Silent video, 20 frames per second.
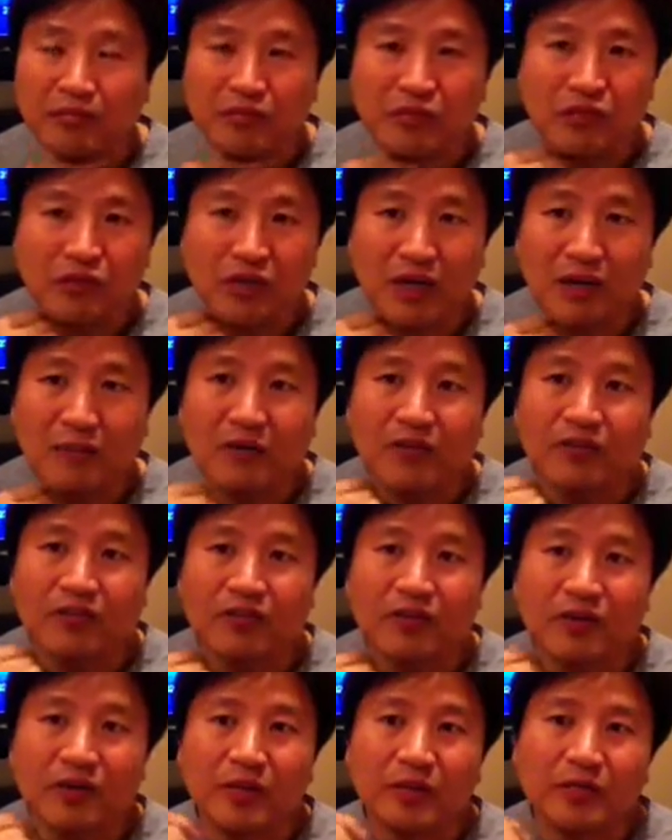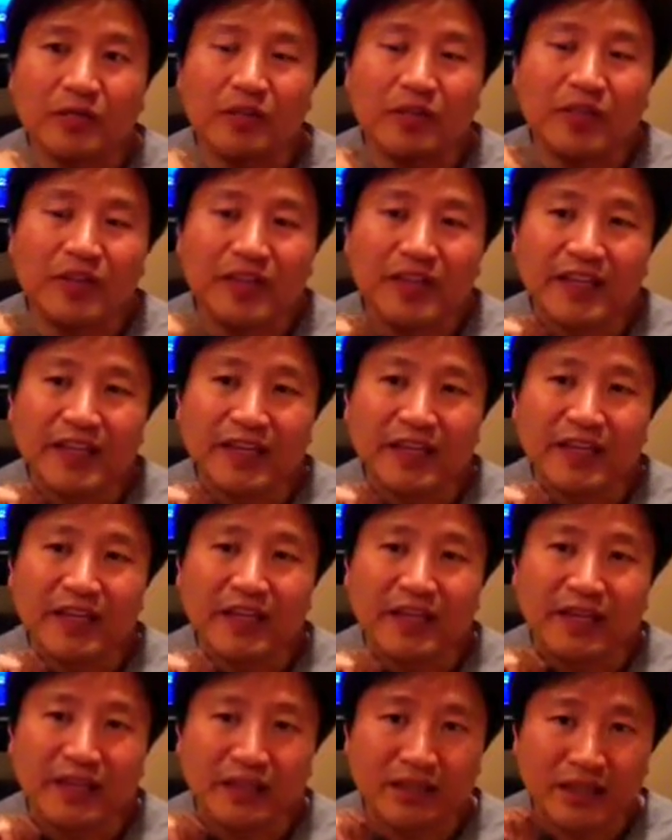trauma from
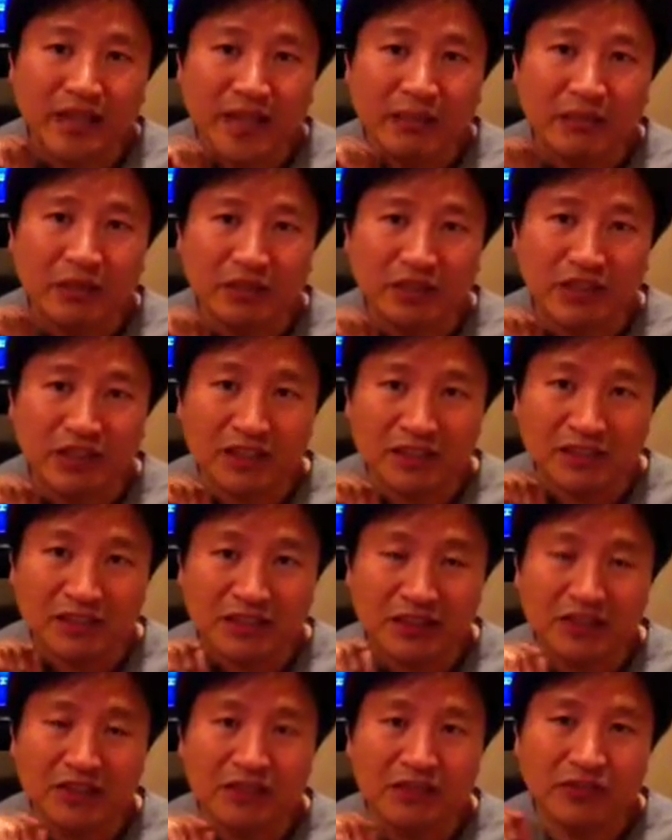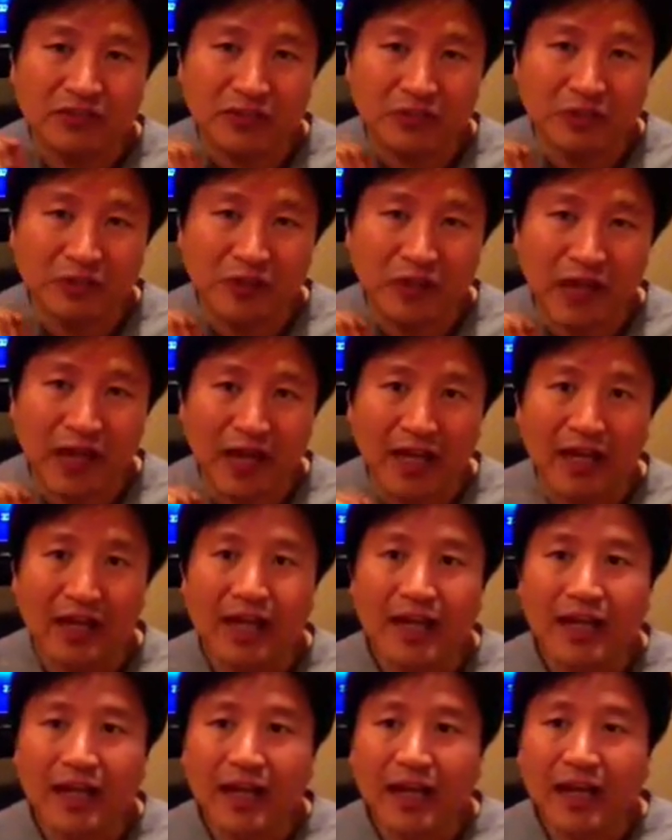the liposuction if we do that.
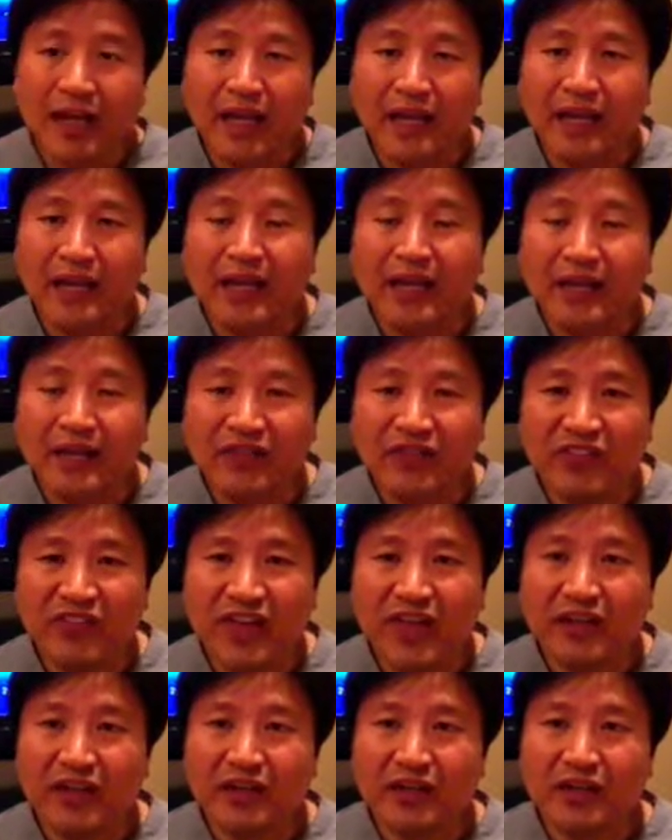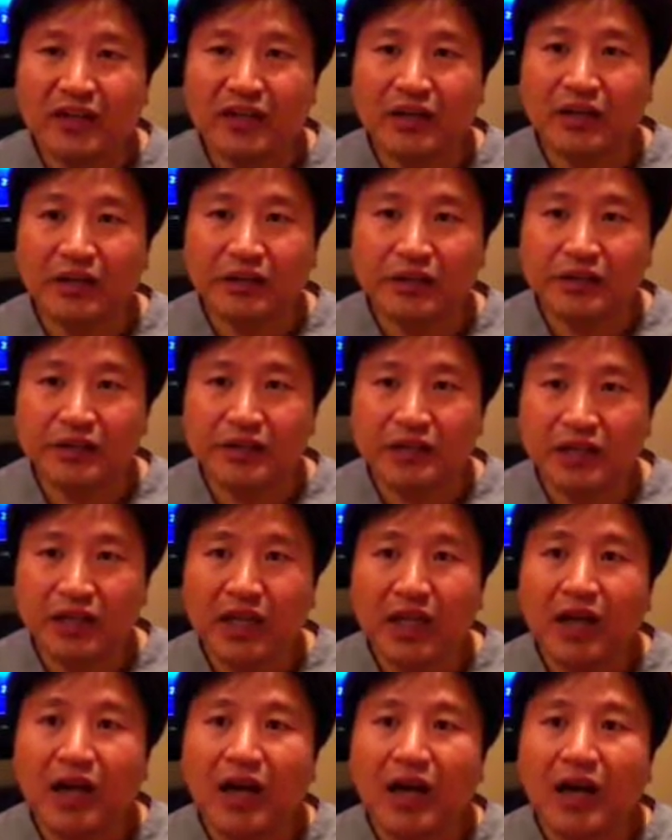And if that occurs,
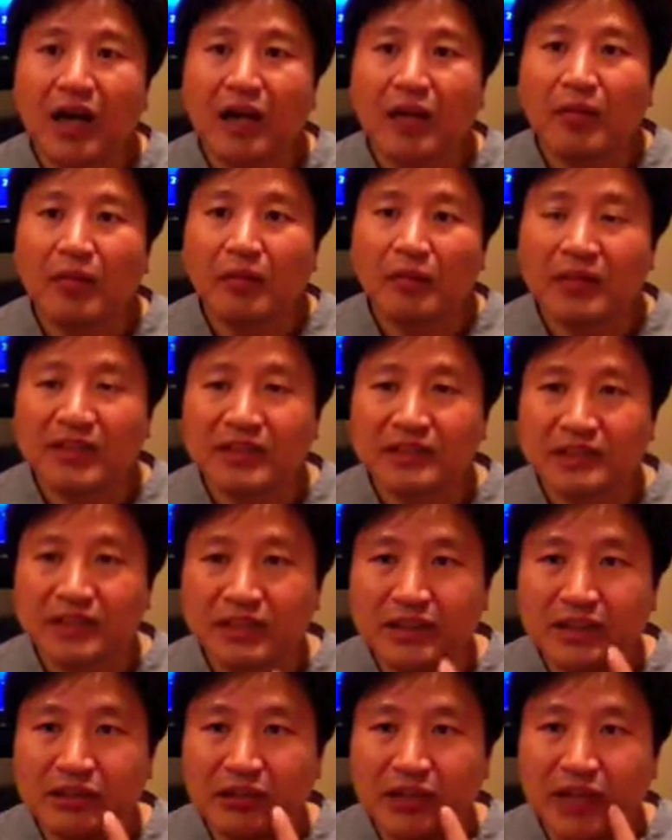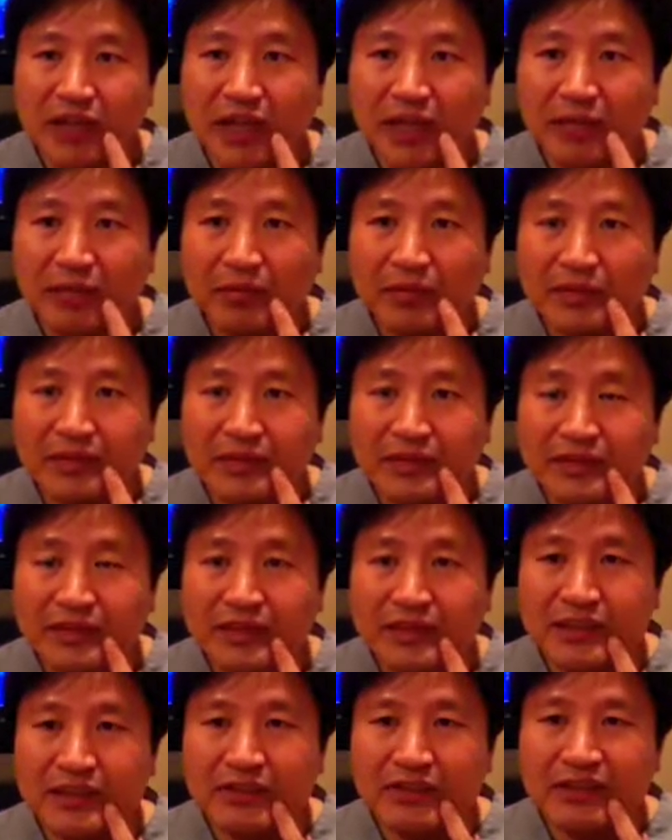basically what happens is
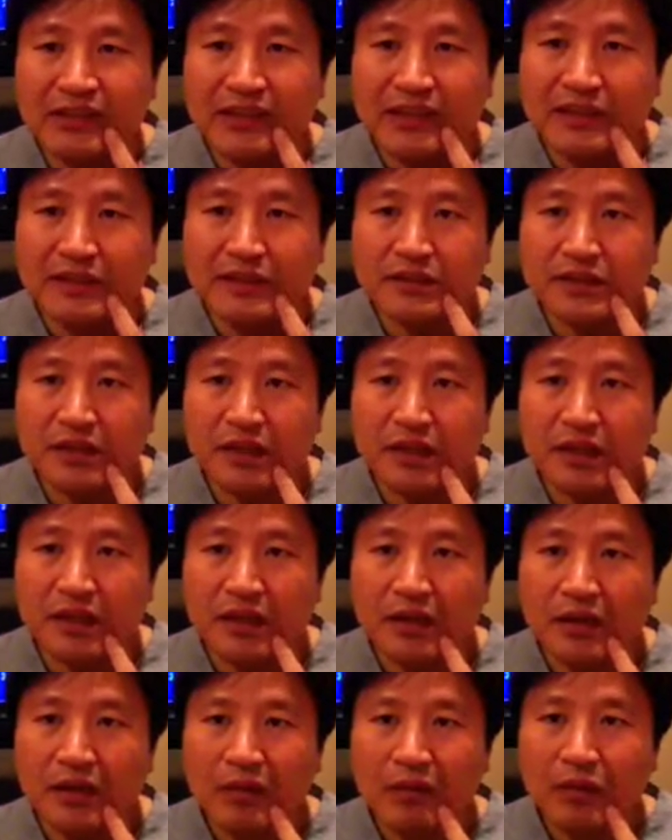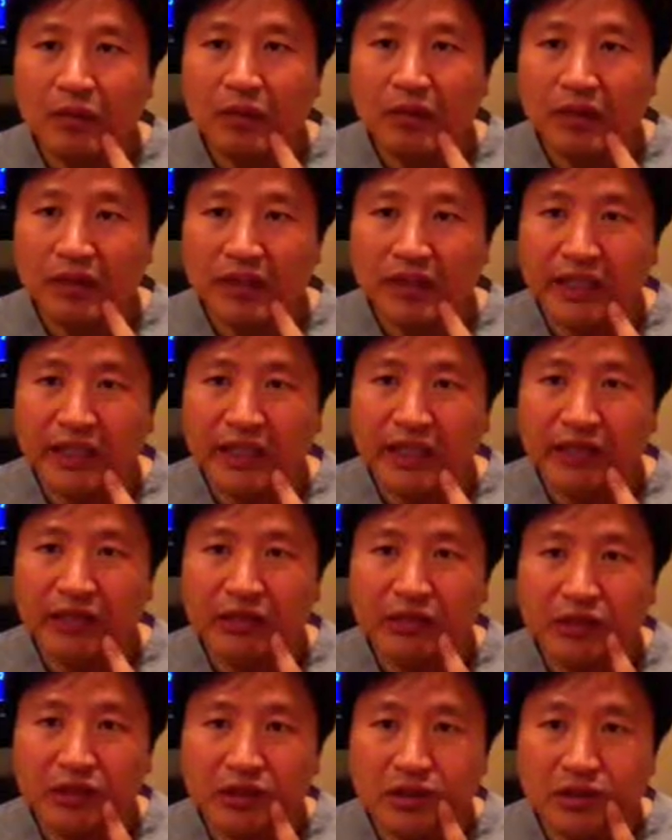it affects the pulling
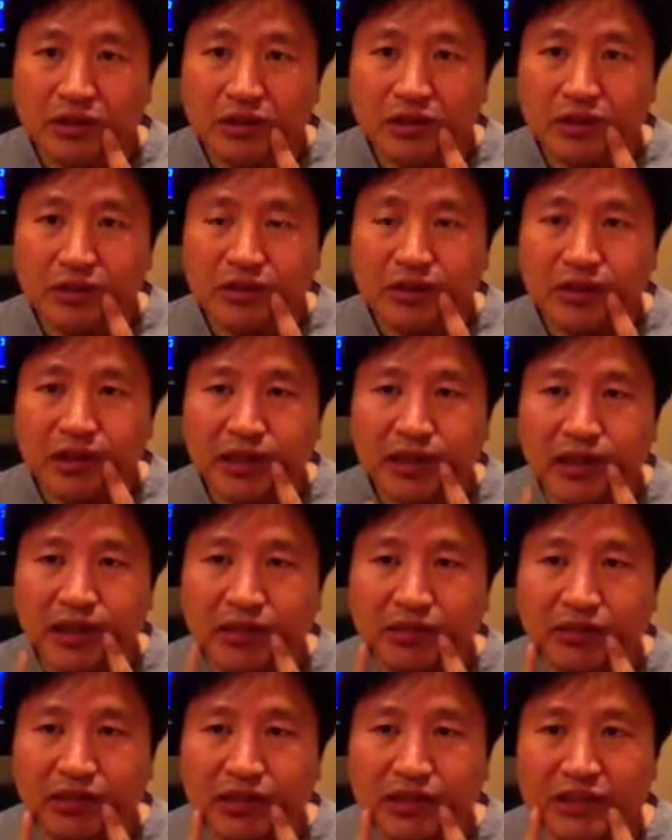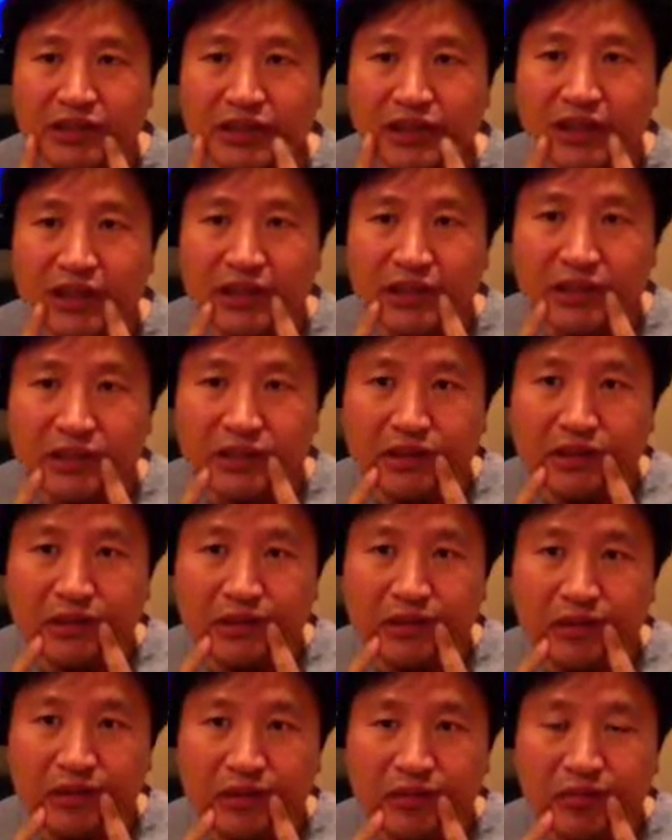down. So you might have one side that's a
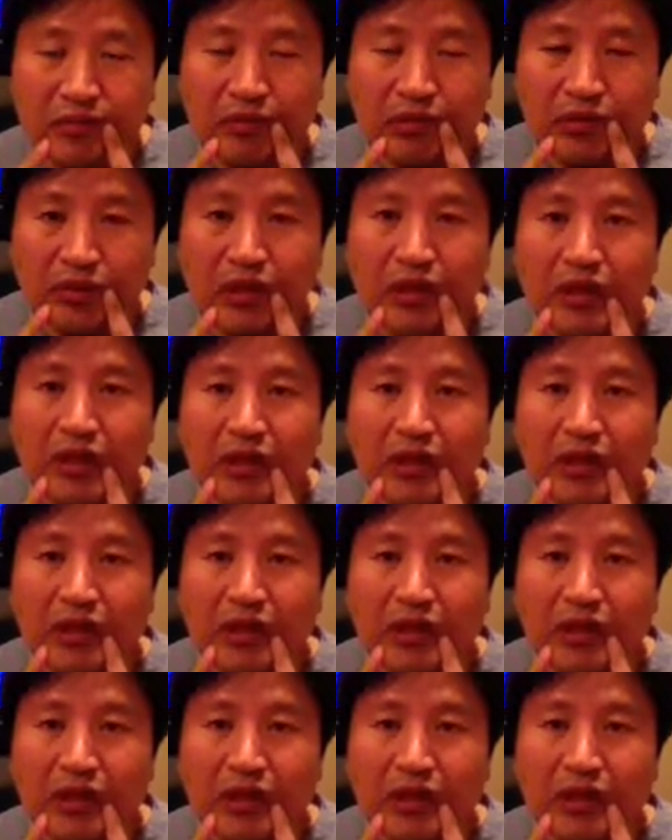little bit more,